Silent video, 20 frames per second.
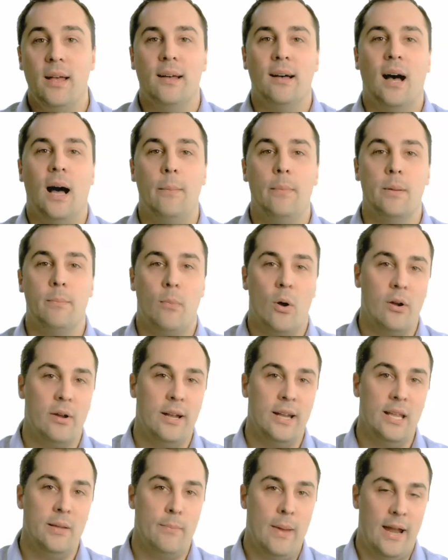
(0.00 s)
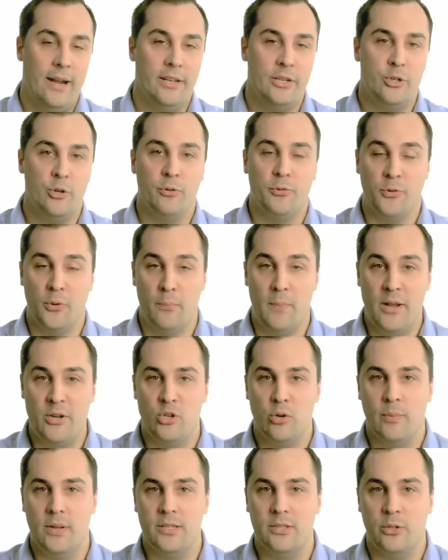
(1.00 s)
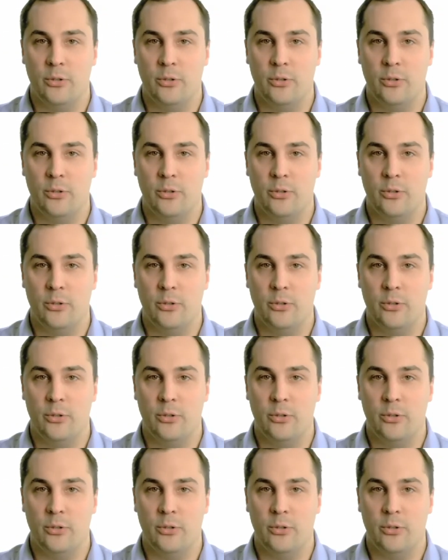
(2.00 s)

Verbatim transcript: I'm the Marketing Manager for Measurement